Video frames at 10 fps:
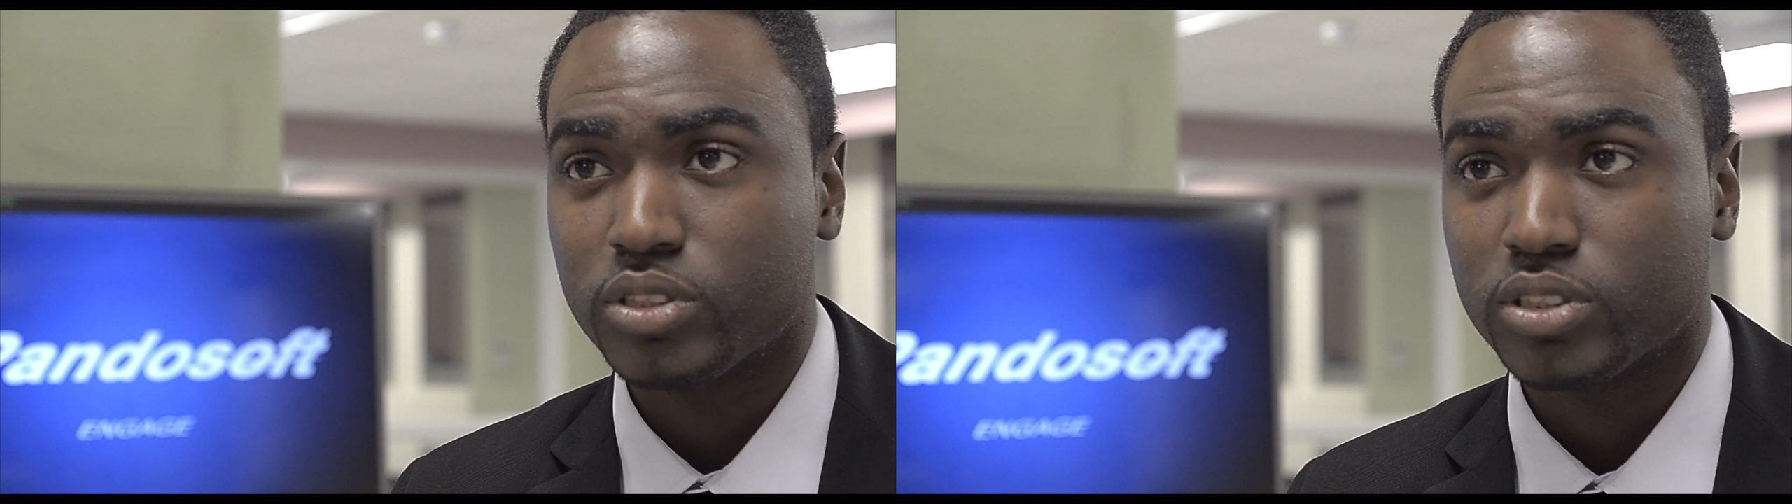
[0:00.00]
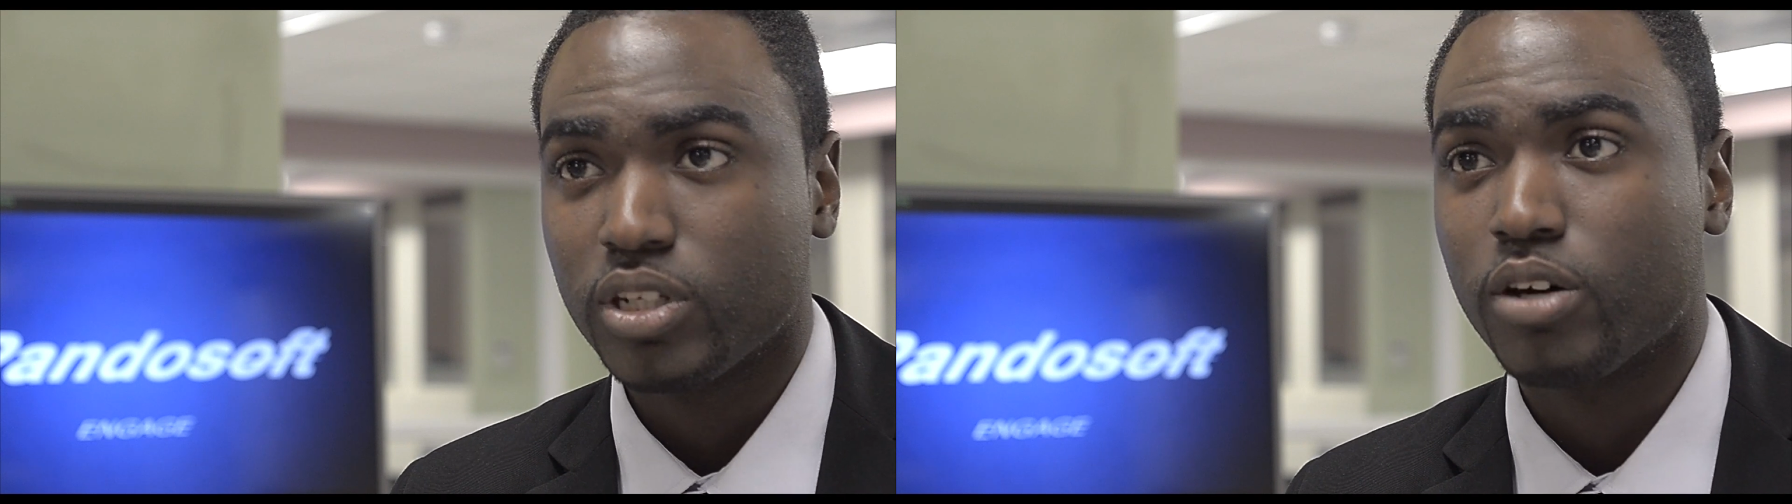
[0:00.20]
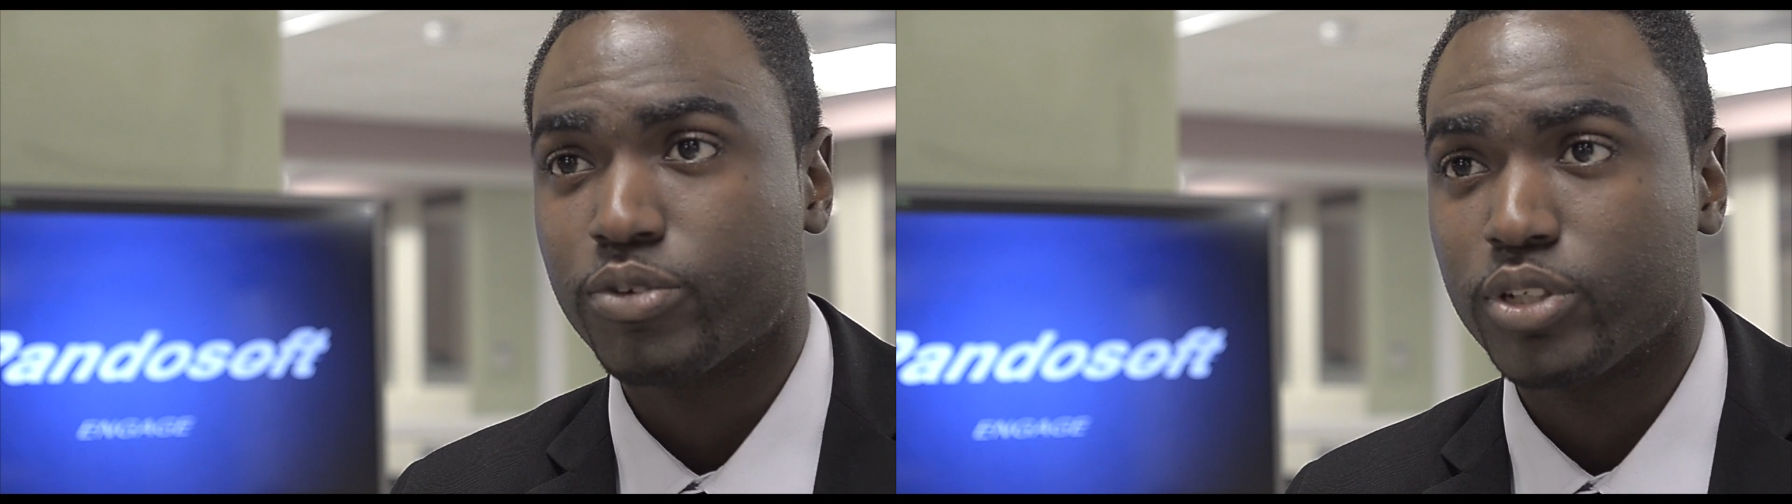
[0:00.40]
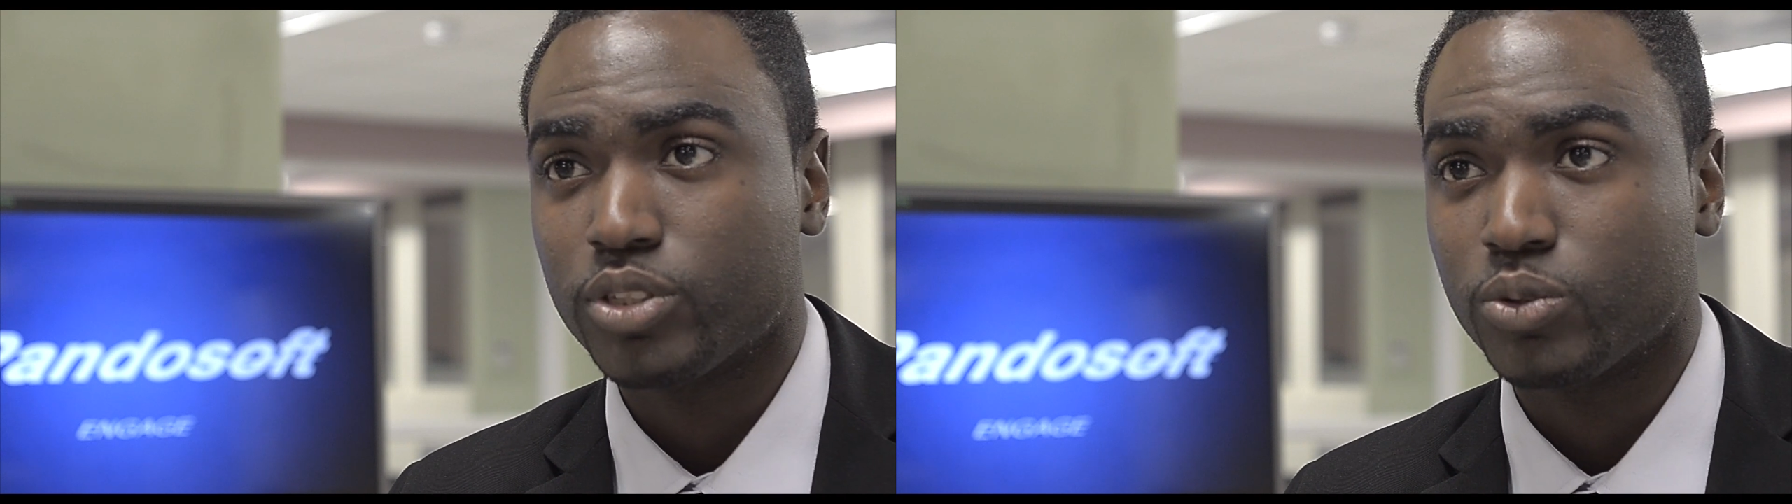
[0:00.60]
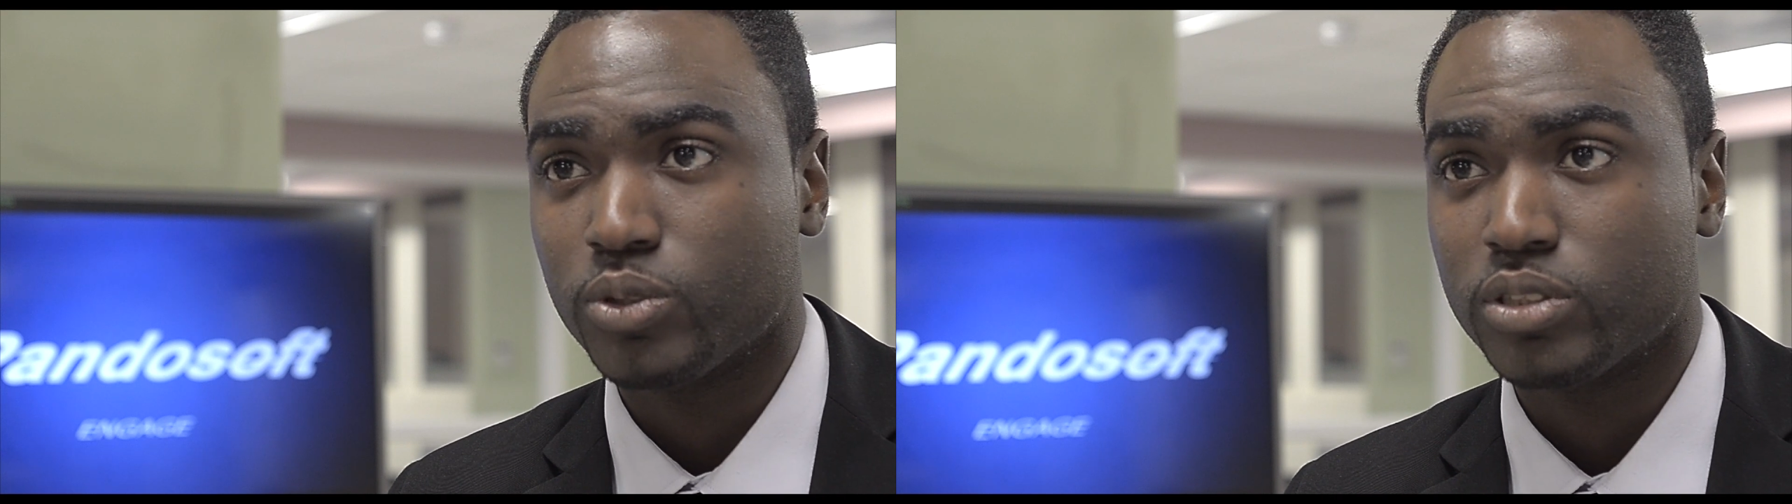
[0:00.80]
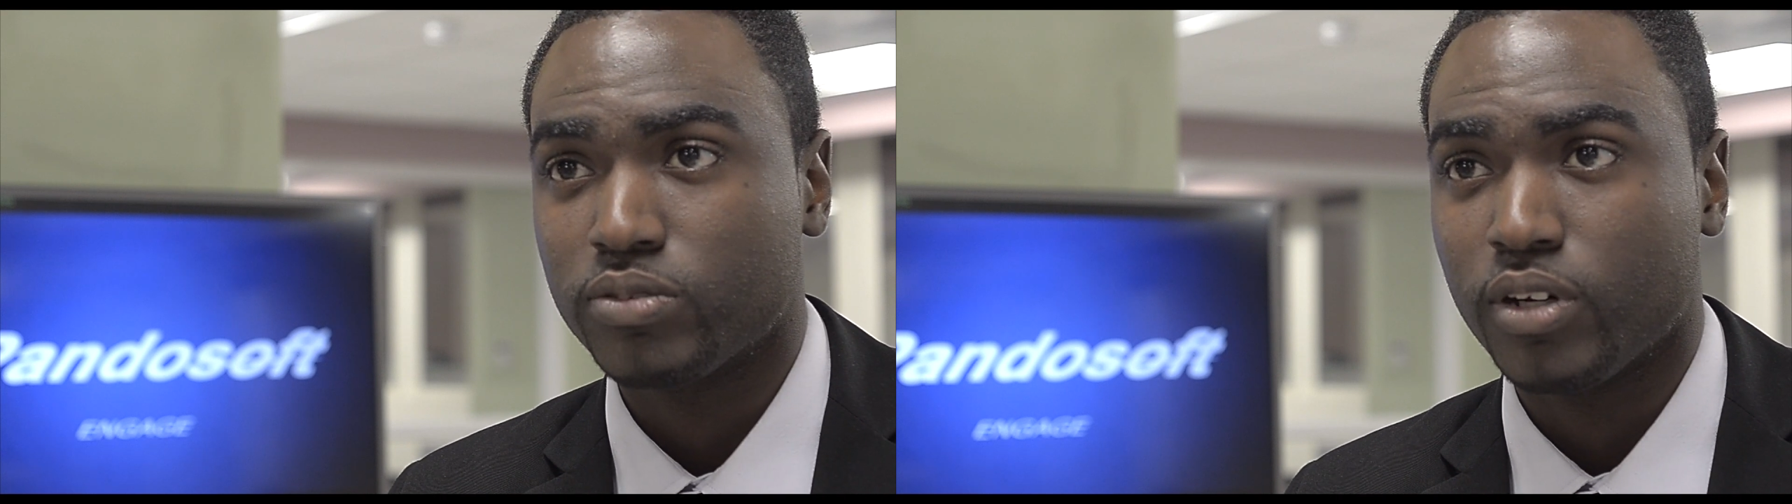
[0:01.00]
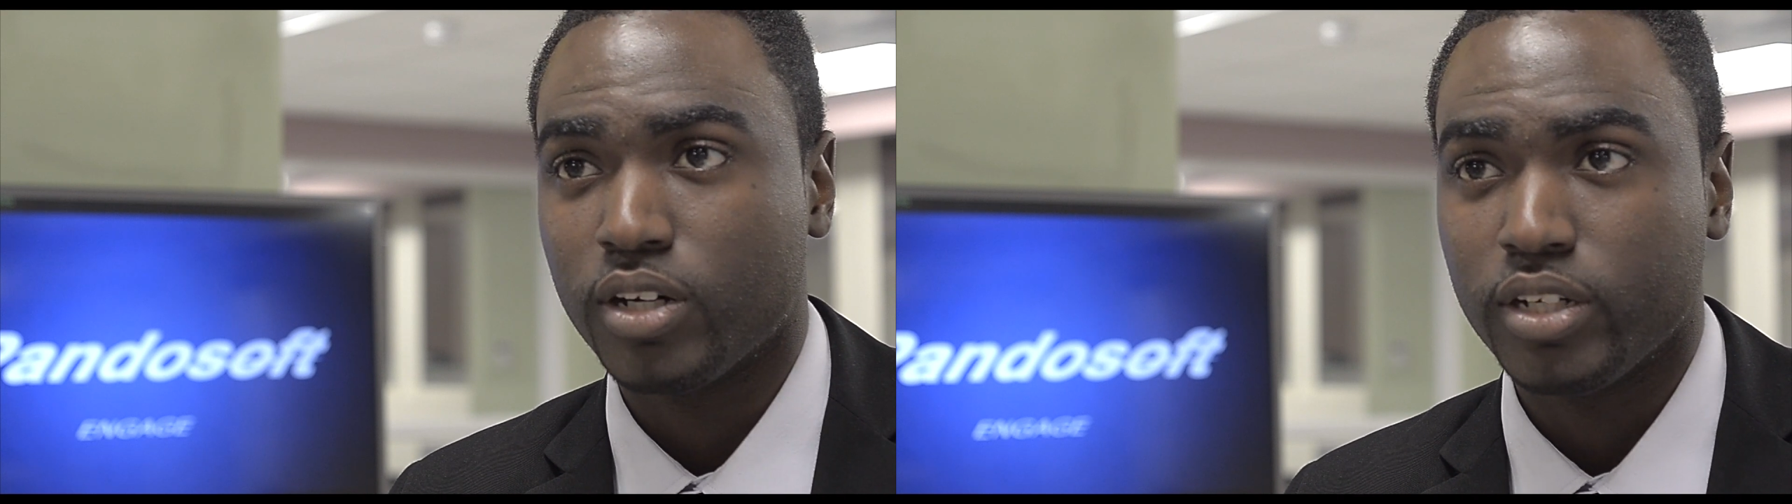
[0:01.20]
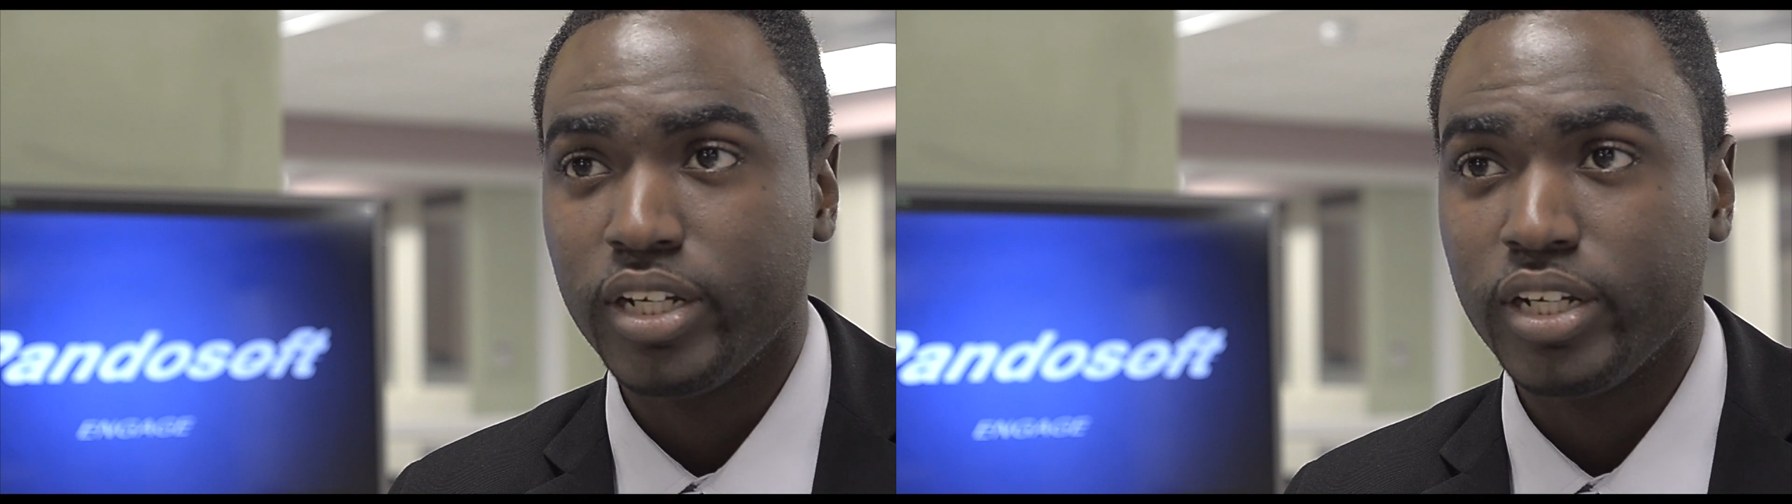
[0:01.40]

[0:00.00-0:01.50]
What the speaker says: software tools for